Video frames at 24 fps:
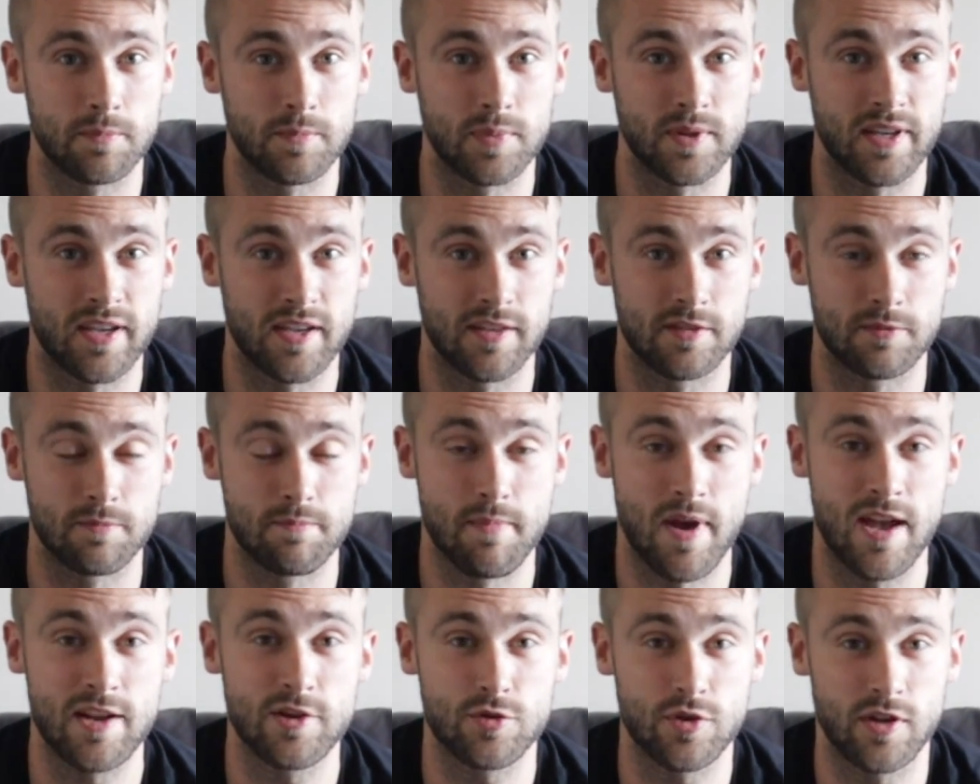Because
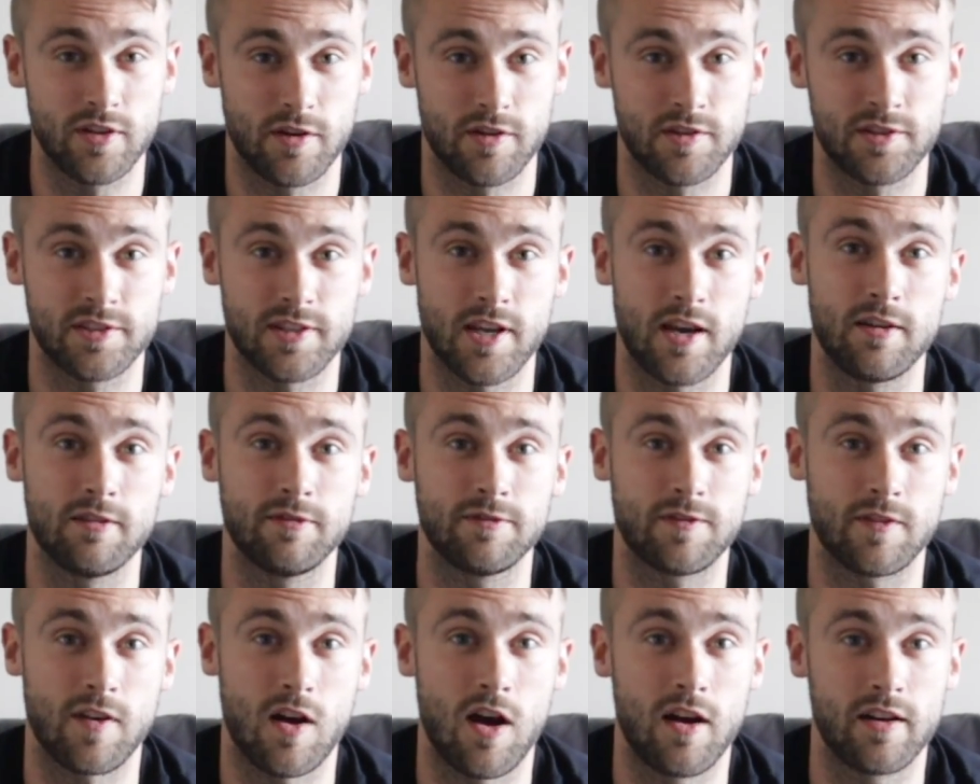measuring
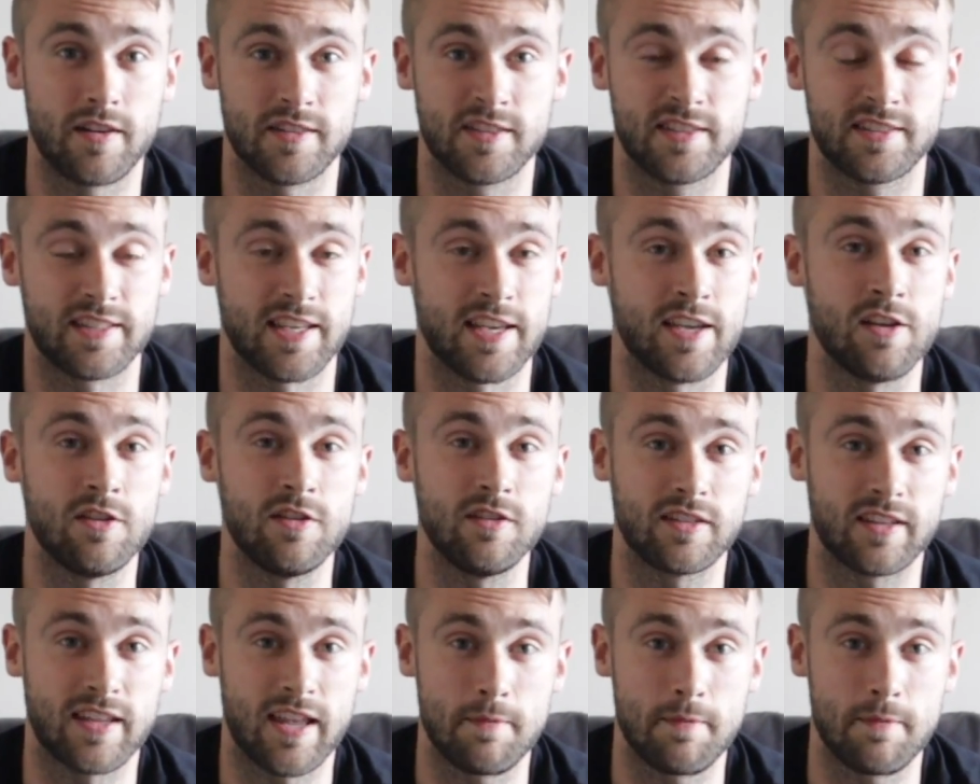yourself on a scale